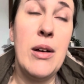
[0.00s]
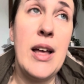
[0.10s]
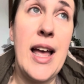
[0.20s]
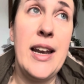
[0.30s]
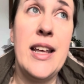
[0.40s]

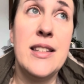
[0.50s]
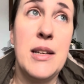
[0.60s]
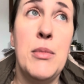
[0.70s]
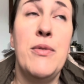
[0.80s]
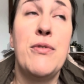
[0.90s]
edit
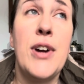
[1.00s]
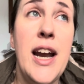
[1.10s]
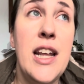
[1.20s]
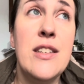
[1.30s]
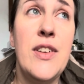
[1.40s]
some of
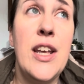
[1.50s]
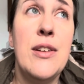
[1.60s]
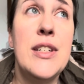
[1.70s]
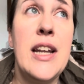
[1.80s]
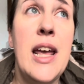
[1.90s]
Friday's video
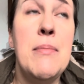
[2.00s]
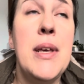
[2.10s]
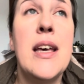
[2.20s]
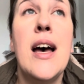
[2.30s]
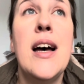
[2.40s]
today
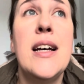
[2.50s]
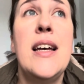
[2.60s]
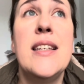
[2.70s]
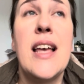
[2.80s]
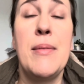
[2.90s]

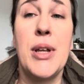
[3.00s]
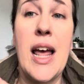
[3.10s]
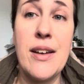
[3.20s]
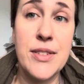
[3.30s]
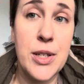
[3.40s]
because I'm gonna
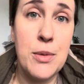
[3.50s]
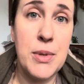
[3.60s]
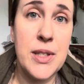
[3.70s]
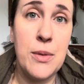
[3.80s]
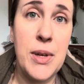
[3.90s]
have such a
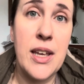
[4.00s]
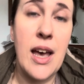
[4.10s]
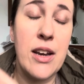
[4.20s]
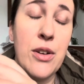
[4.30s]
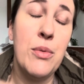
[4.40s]
busy week.
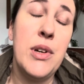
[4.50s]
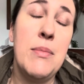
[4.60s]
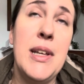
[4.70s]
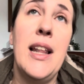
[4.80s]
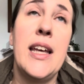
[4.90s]
I don't want to
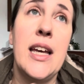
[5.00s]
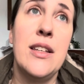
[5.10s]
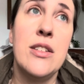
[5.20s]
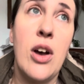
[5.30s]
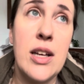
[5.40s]
be
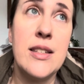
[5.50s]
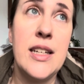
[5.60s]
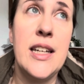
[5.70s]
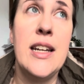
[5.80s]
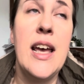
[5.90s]

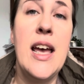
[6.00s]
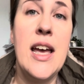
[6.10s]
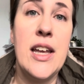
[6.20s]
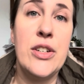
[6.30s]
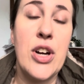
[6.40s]
exhausted
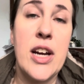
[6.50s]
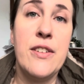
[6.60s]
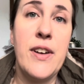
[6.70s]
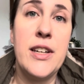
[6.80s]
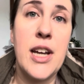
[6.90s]
and trying to
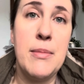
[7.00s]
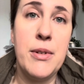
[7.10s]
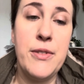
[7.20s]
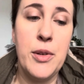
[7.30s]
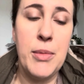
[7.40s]
find time to
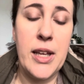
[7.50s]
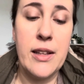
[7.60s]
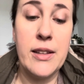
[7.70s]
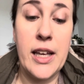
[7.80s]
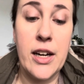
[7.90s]
filming
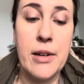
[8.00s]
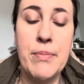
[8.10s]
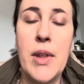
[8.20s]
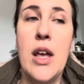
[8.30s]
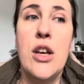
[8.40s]
later.
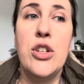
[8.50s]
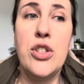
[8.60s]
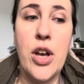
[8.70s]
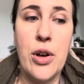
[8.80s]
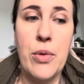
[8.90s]

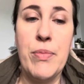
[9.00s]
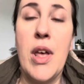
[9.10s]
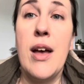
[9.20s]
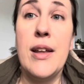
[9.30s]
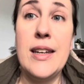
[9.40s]
So
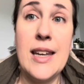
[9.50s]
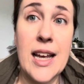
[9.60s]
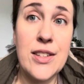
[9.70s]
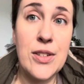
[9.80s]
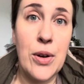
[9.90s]

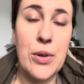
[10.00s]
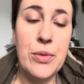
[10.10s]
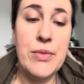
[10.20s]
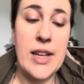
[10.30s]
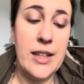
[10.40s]
next
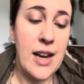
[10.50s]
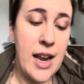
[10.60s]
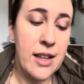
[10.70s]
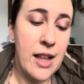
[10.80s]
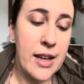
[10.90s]
goal in the
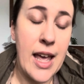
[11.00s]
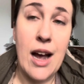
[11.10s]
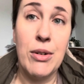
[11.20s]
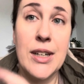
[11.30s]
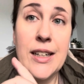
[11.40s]
9 o'clock
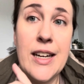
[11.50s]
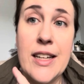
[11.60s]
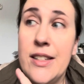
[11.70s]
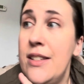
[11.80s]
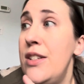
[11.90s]
hour
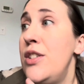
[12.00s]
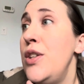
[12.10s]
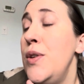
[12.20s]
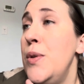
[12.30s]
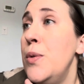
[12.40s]
is
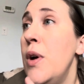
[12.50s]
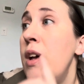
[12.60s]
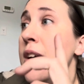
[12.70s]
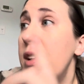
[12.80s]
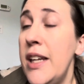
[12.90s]
to
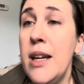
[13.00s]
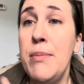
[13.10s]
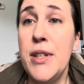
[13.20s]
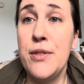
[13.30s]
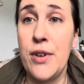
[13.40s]
clean up
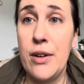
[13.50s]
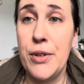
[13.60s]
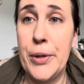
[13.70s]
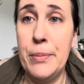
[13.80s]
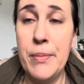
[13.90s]
this front
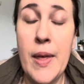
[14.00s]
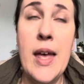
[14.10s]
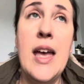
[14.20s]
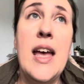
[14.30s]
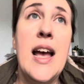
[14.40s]
room
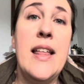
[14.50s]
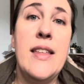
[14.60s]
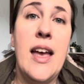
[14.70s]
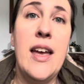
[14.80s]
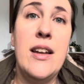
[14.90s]
and
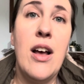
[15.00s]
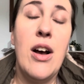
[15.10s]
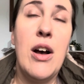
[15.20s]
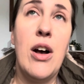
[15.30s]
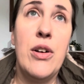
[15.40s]
then
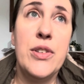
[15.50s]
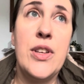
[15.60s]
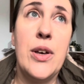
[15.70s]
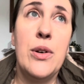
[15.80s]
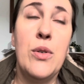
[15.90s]

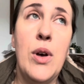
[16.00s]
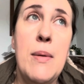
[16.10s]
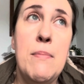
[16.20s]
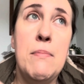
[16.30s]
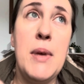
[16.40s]
also
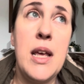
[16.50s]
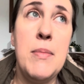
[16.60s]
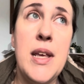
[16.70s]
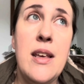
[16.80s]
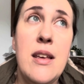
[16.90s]

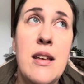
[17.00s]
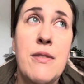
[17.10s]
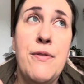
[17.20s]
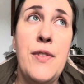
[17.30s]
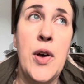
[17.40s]
maybe
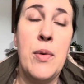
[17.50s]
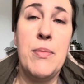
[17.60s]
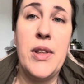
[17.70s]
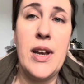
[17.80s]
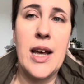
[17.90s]
film
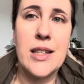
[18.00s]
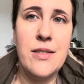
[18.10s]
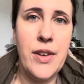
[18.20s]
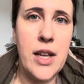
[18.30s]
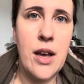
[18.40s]
the next
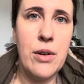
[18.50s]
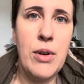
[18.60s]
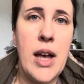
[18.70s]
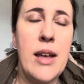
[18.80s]
video.